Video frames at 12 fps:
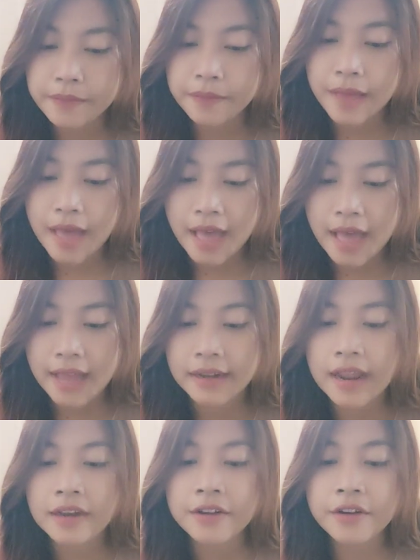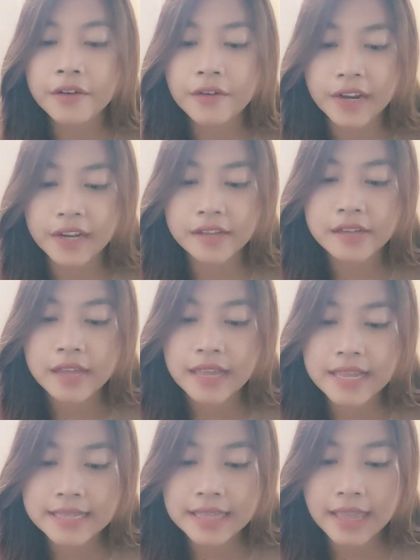and undergrad
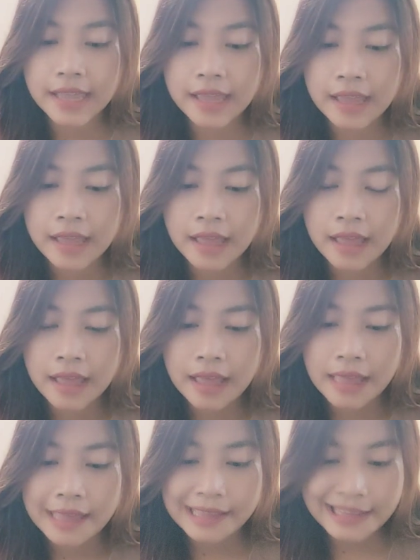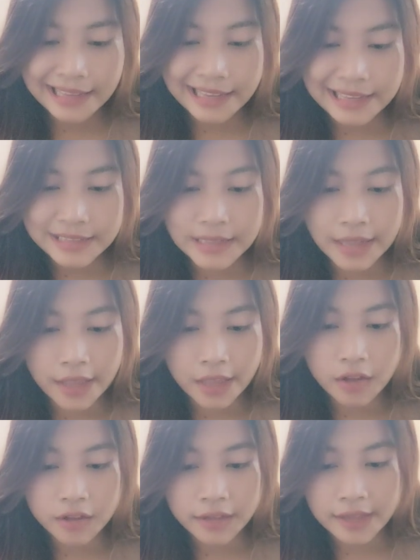is a
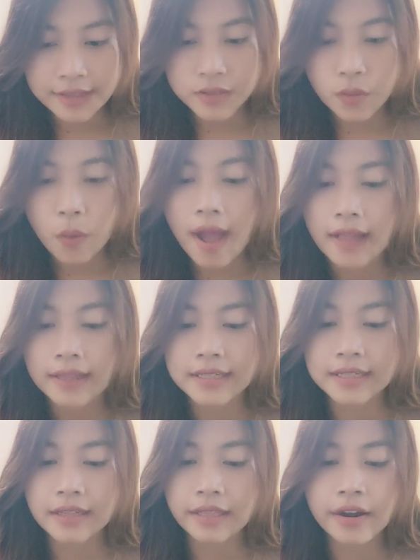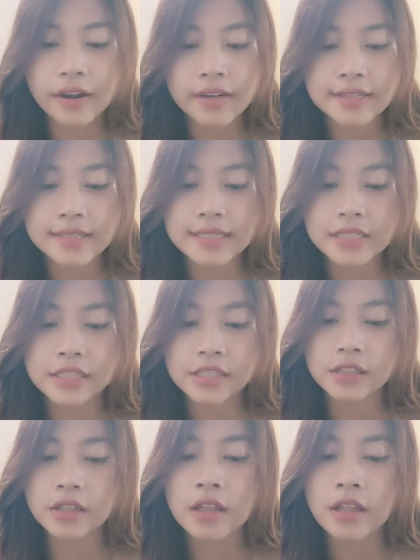contest, while the large single